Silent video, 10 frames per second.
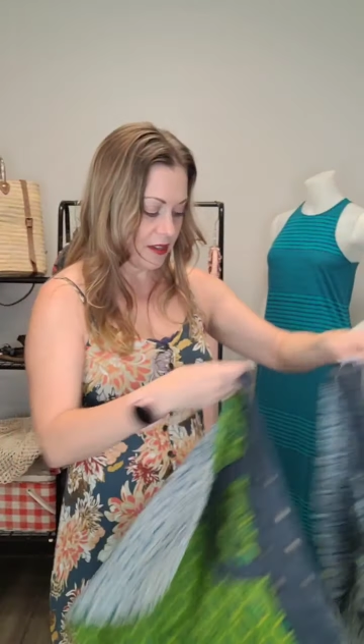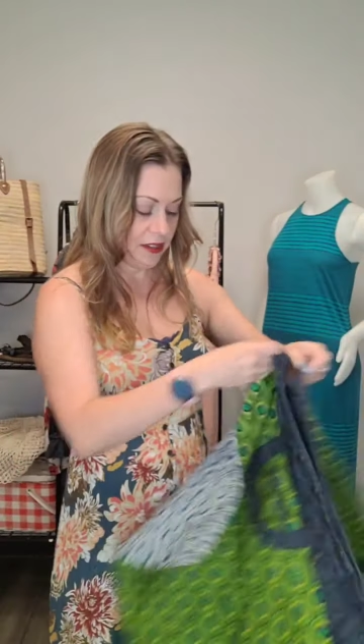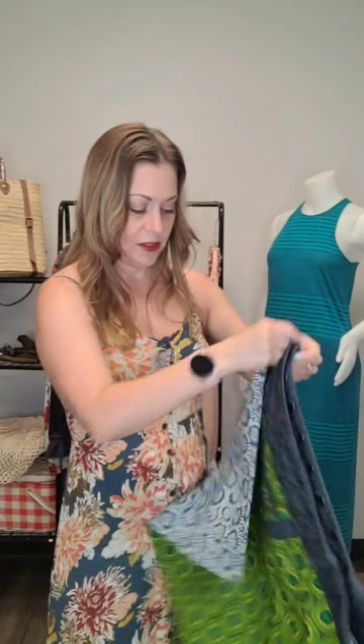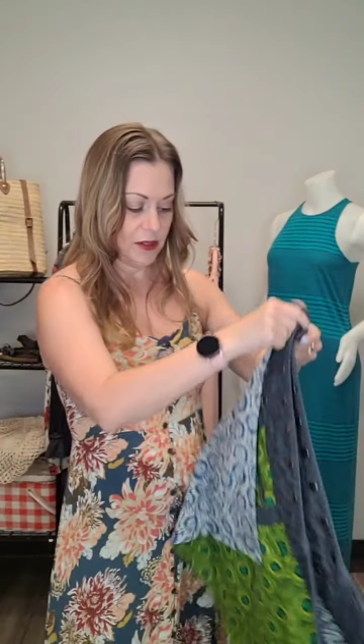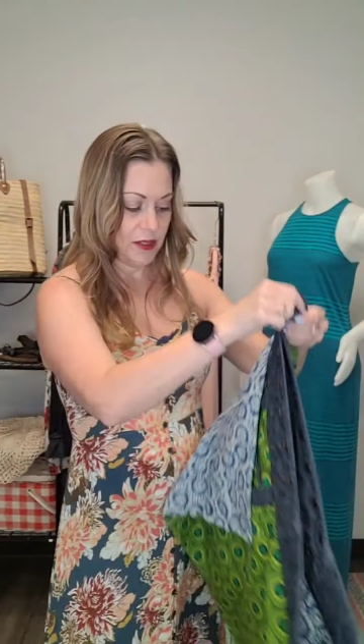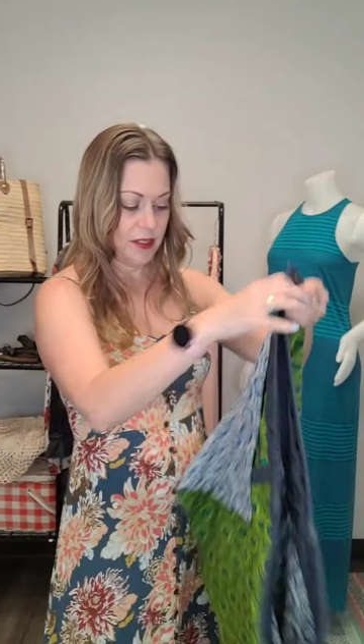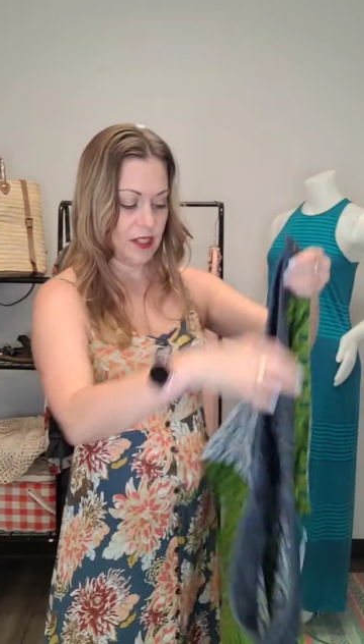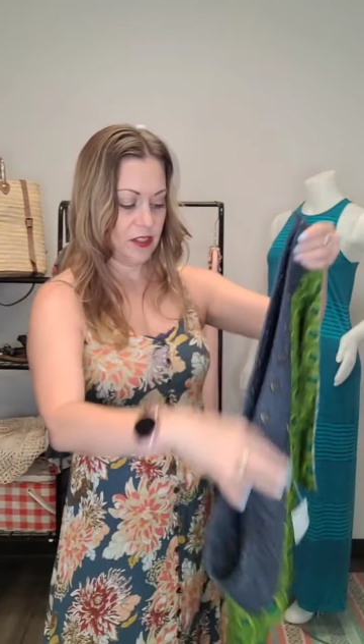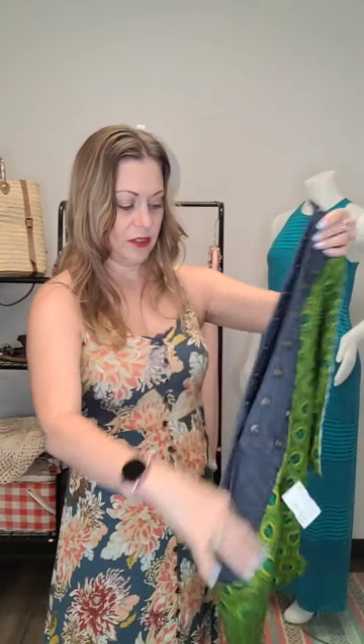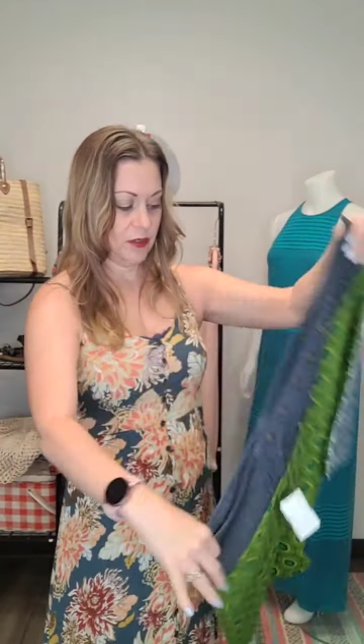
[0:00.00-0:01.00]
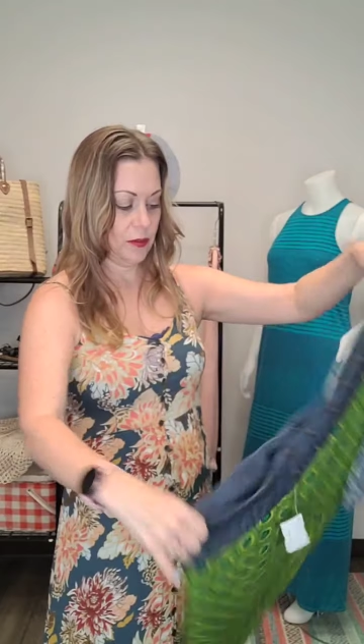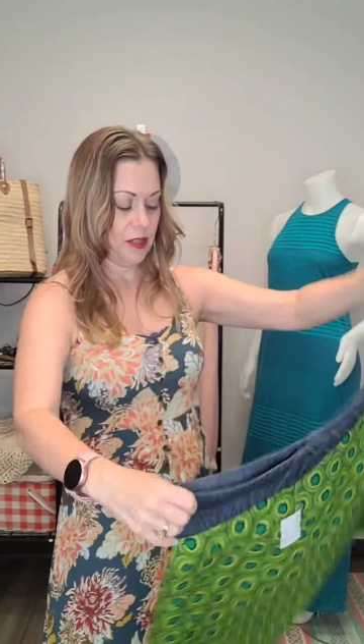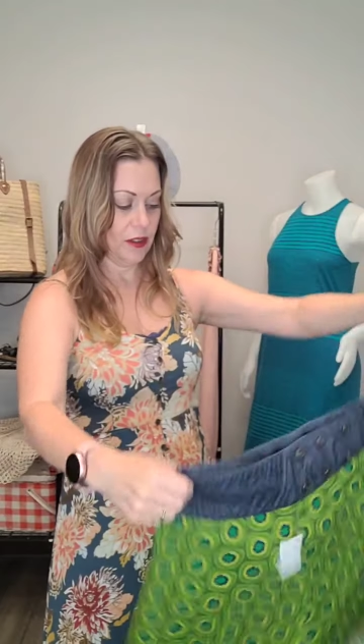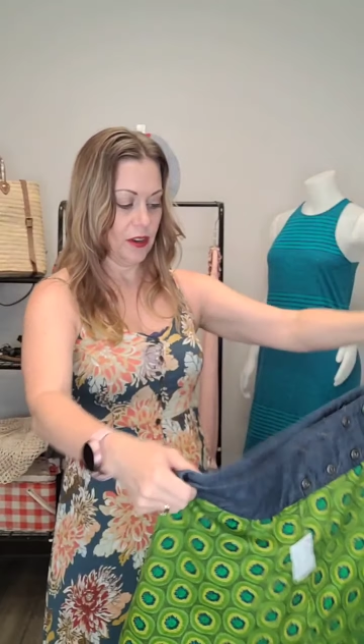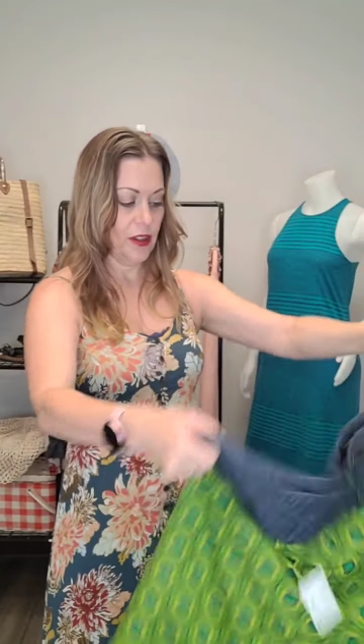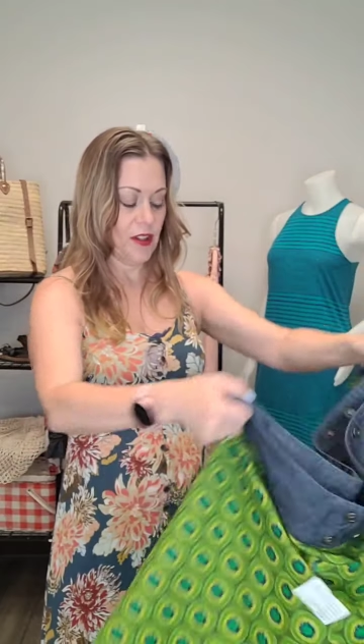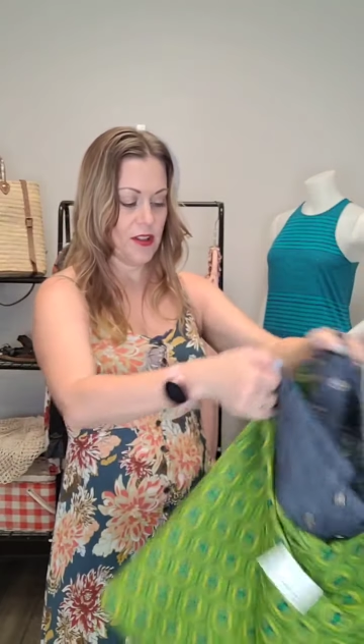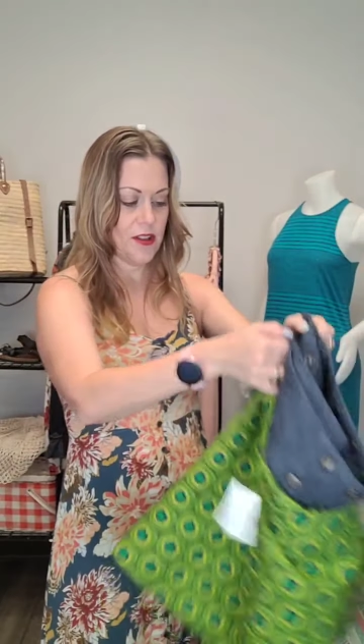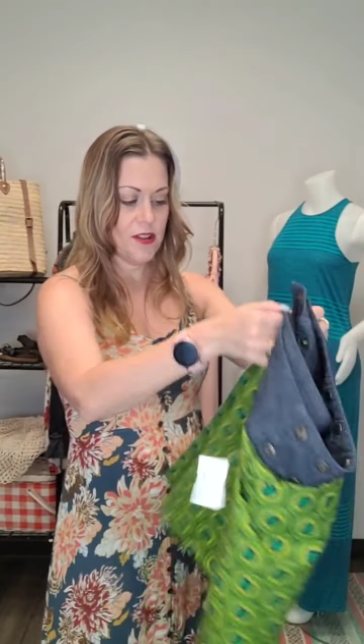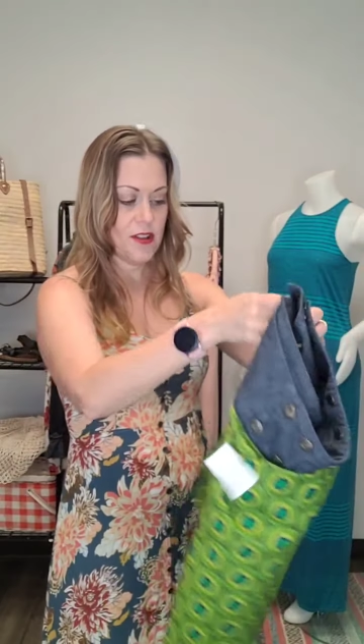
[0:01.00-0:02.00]
So such a sweet little
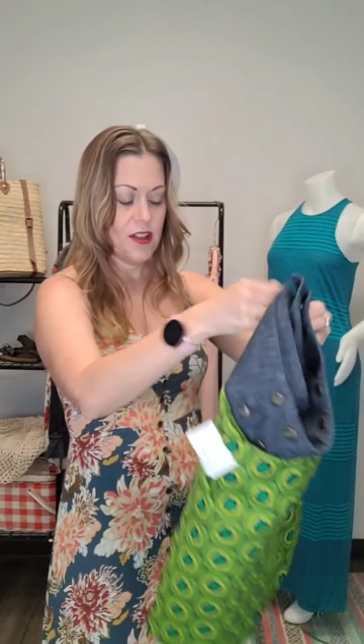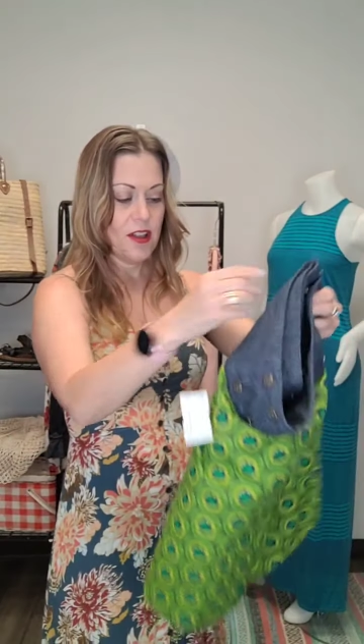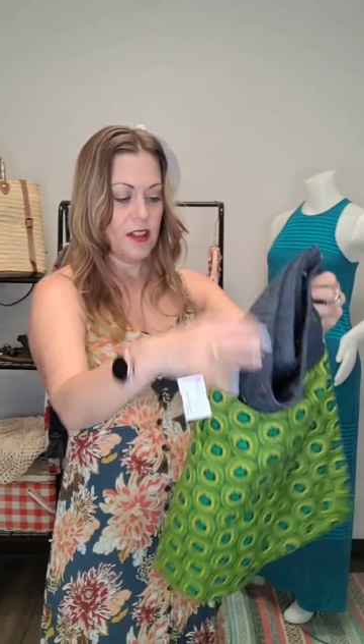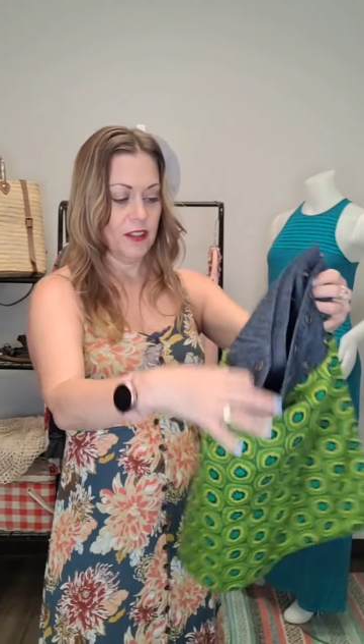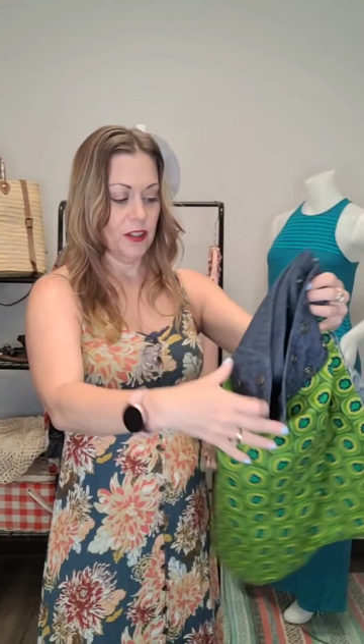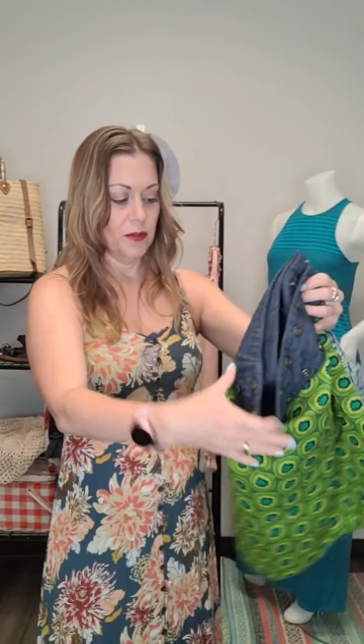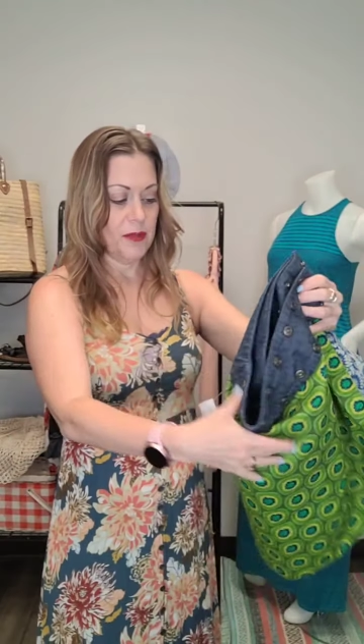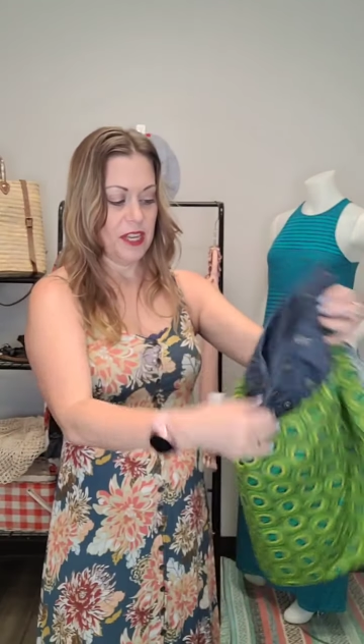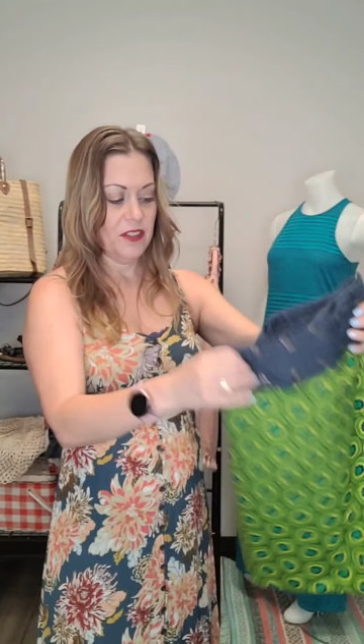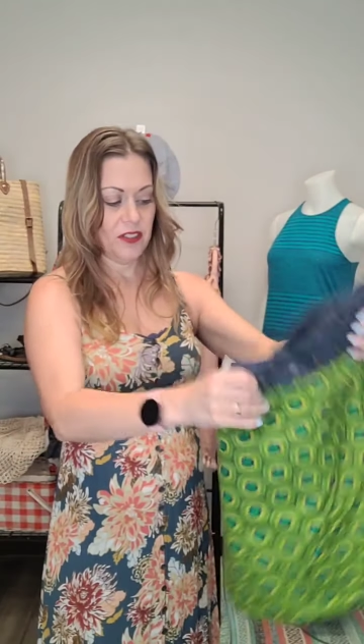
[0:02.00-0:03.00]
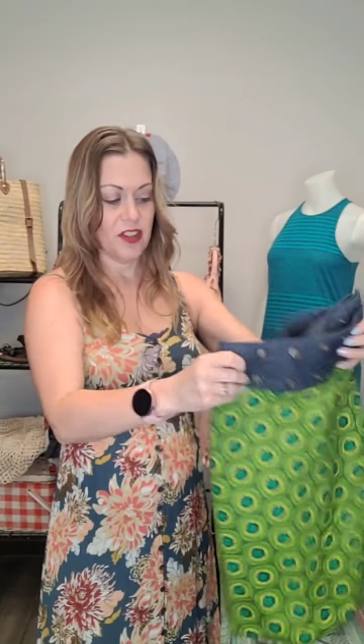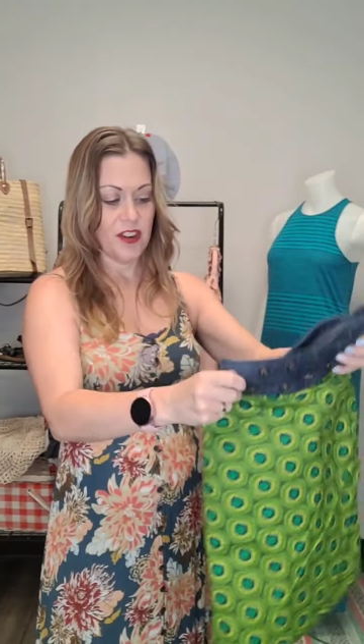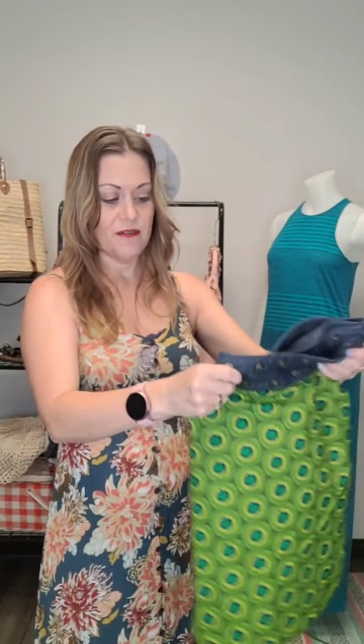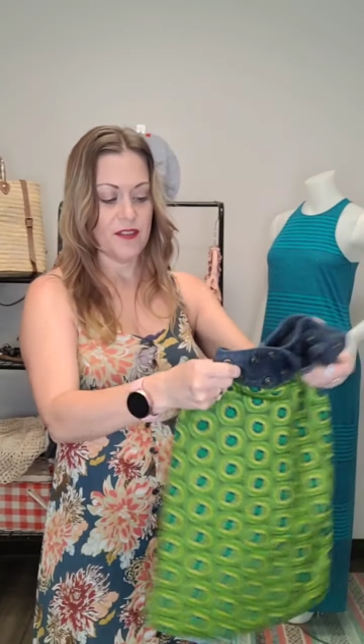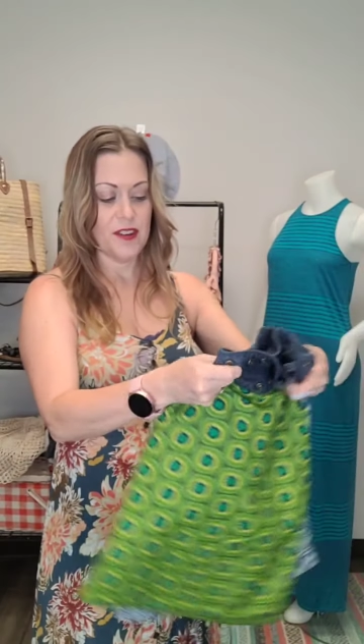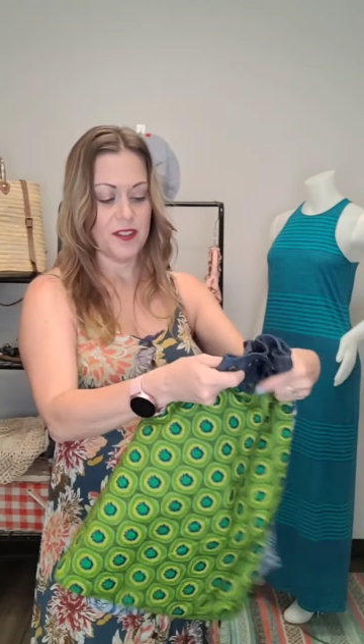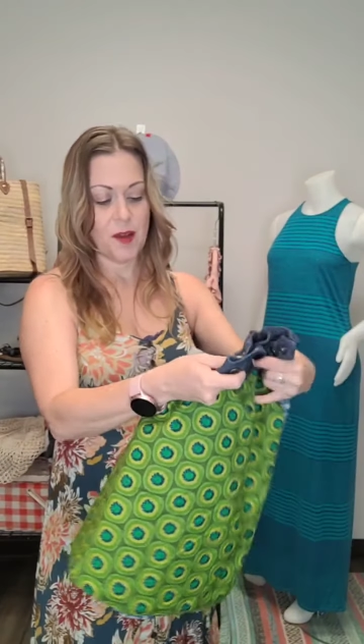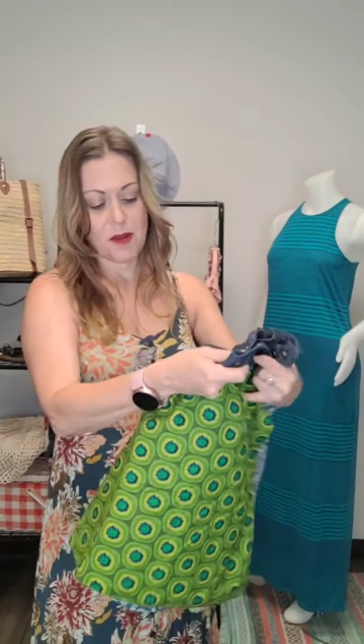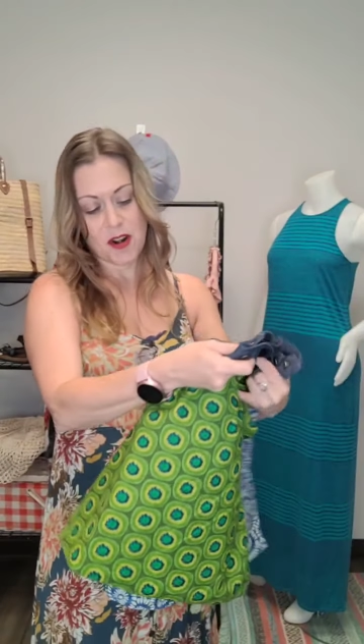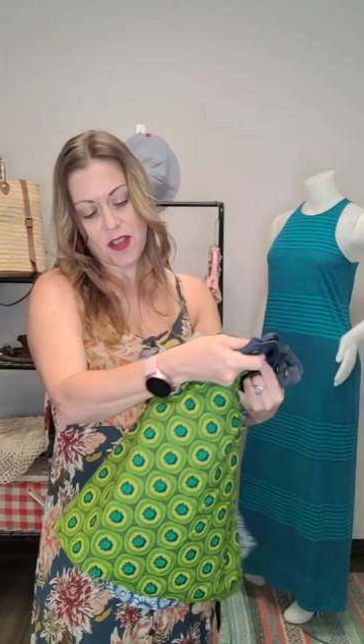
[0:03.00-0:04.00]
little mini skirt for
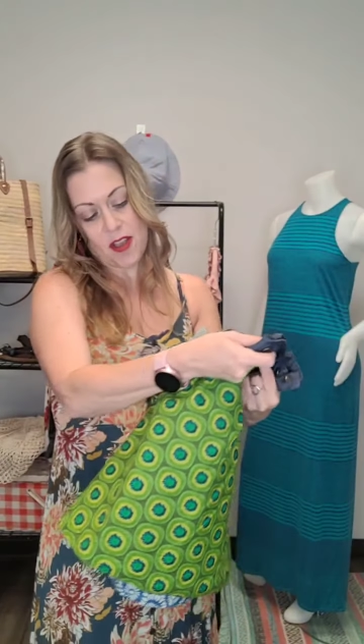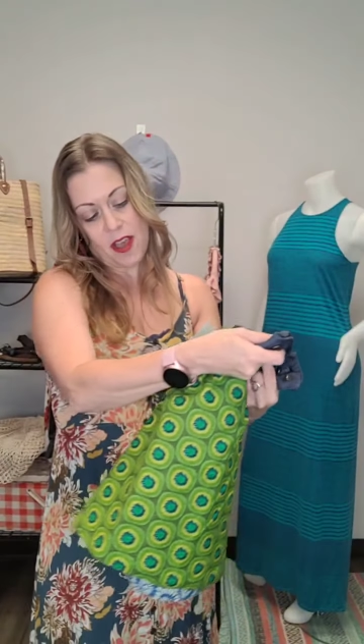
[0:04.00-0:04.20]
summer.